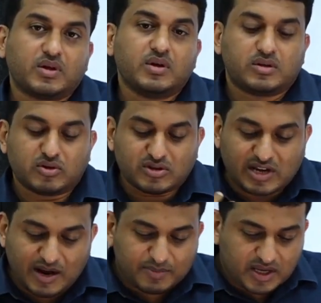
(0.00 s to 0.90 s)
So
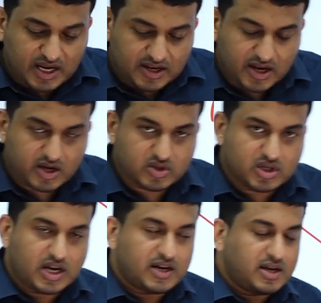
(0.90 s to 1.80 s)
trapped heat energy
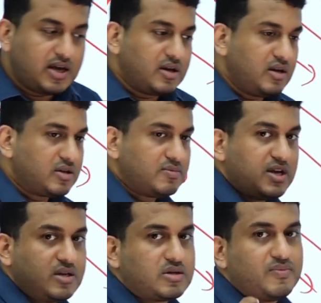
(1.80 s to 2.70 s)
getting increased
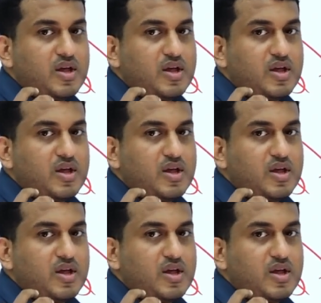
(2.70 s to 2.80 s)
means,